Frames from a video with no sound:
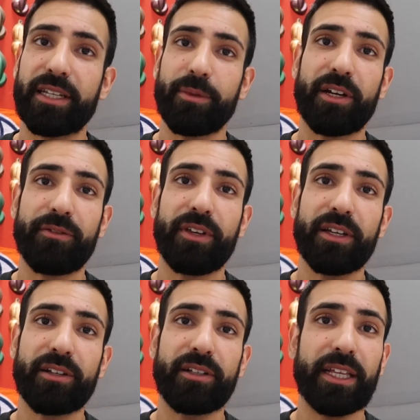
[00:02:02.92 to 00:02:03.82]
a similar
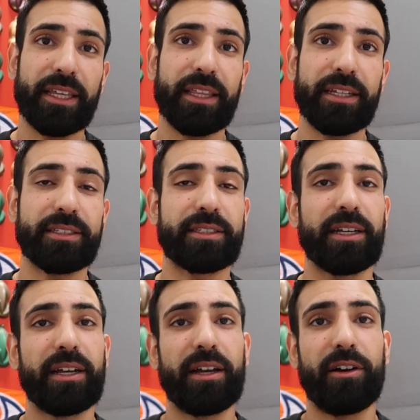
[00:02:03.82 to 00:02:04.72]
vehicle like this,
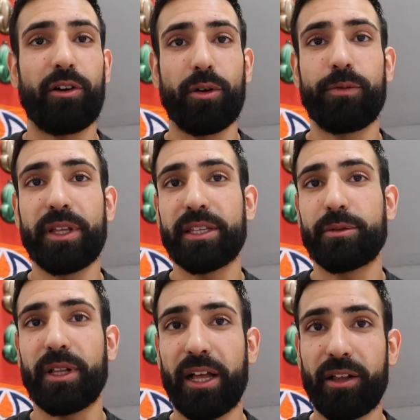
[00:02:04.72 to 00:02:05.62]
hopefully
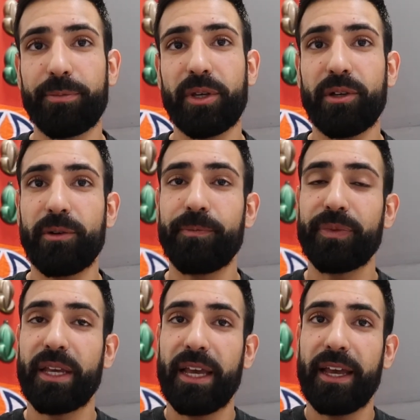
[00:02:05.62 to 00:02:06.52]
this will help you.
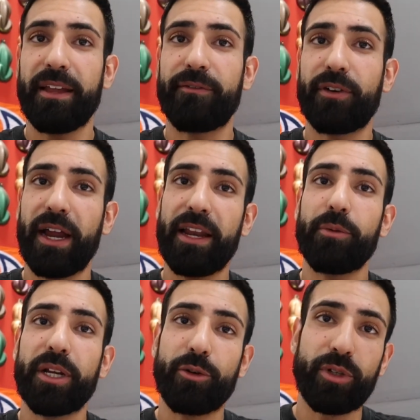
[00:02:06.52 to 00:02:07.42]
And for
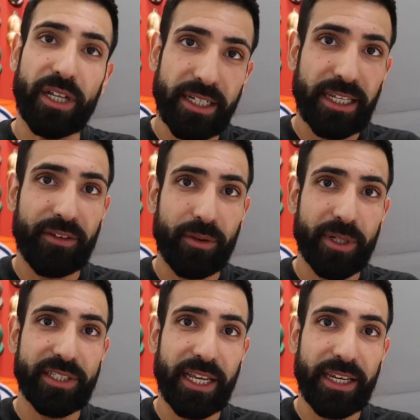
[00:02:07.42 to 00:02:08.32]
anyone who does have a
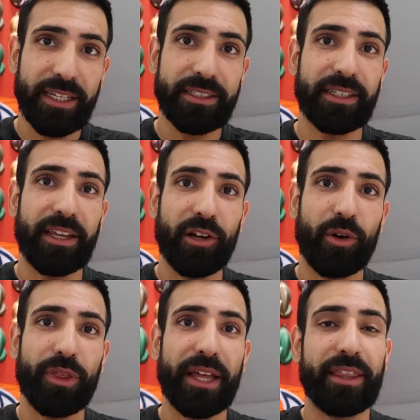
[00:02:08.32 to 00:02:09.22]
Mercedes, they
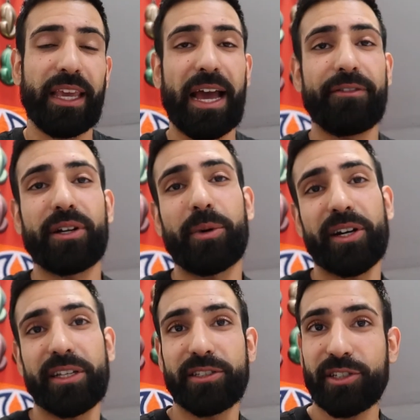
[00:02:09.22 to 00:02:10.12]
know that the
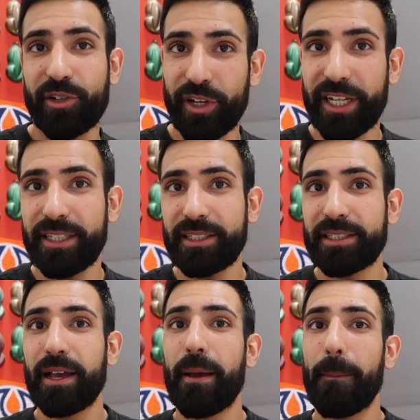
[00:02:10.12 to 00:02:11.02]
aftermarket
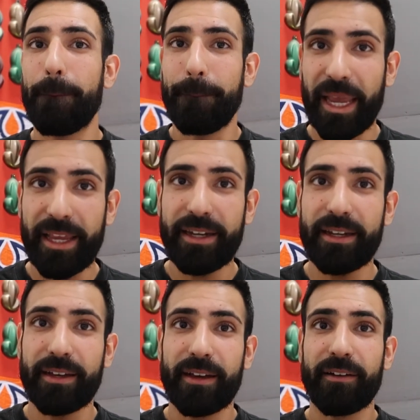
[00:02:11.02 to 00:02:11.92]
screens
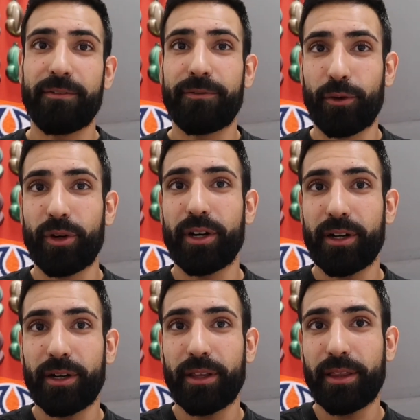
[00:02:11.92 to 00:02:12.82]
made
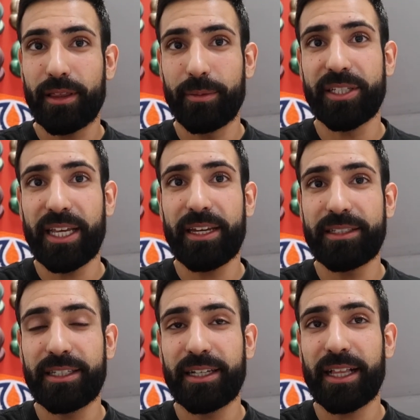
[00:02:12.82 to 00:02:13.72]
for the
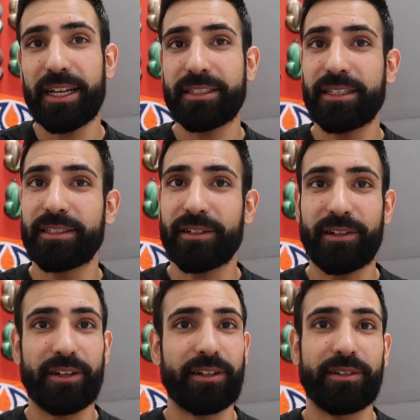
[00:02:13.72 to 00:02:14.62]
Mercedes C-Classes
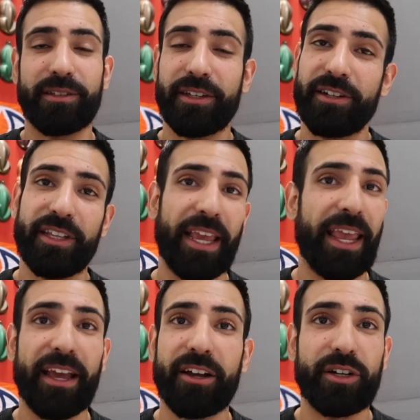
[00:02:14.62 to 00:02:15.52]
are literally
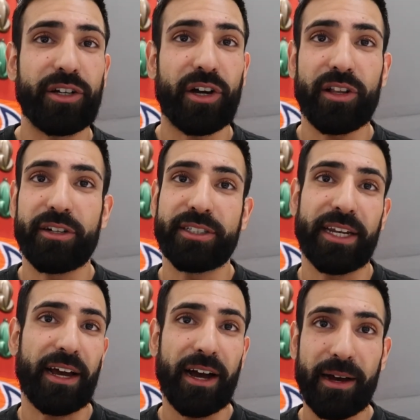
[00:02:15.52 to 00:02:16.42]
$800
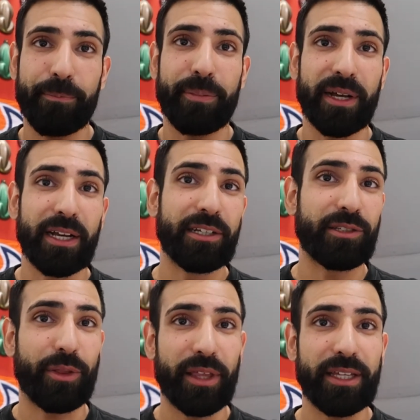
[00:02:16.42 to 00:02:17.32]
and up.
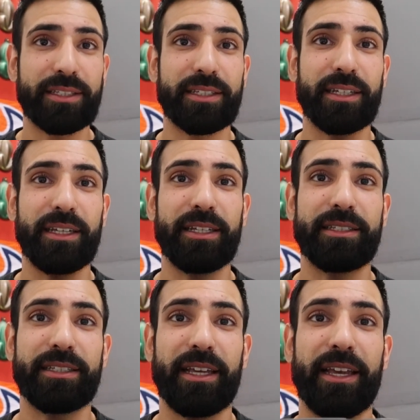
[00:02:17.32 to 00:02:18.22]
So this
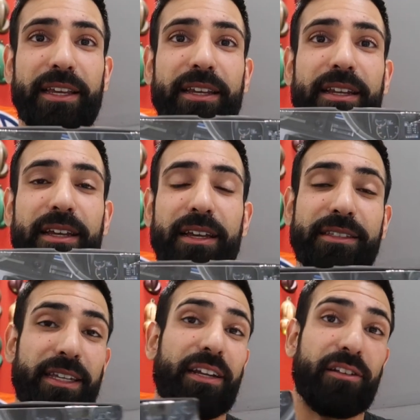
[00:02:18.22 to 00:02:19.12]
is, a,
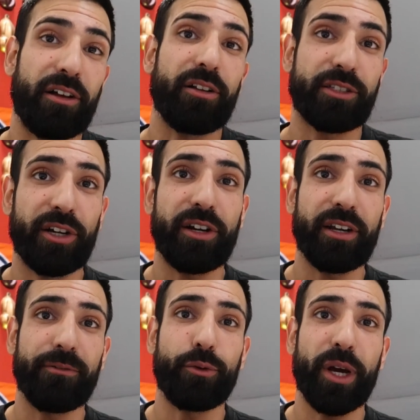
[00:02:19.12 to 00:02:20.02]
is an
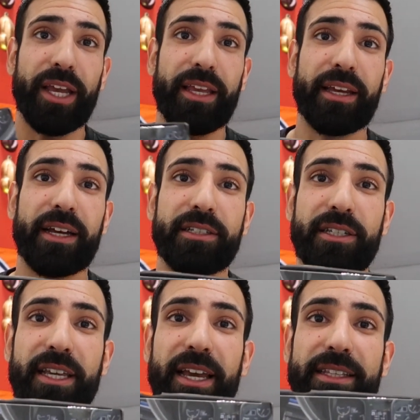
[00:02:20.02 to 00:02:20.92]
alternative way
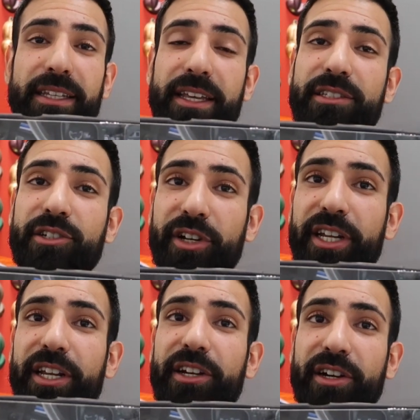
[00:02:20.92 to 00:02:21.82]
to get a
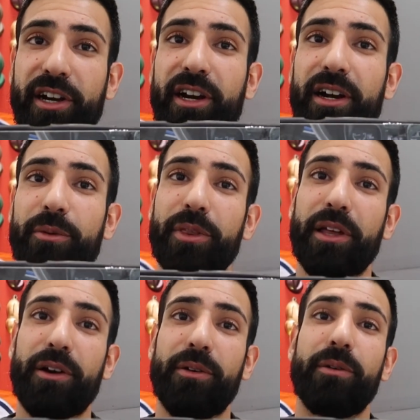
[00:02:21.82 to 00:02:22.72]
screen in your car
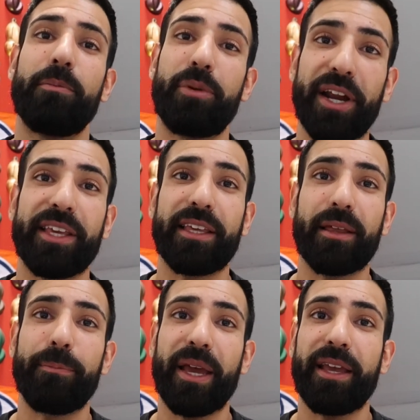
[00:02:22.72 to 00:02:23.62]
without breaking
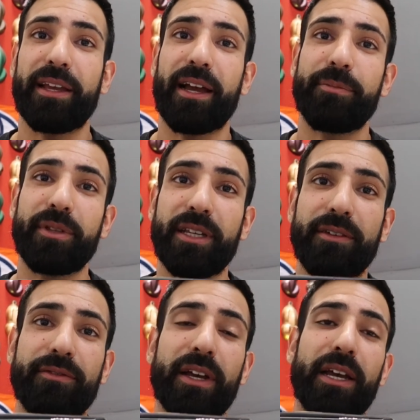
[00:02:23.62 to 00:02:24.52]
the bank. I believe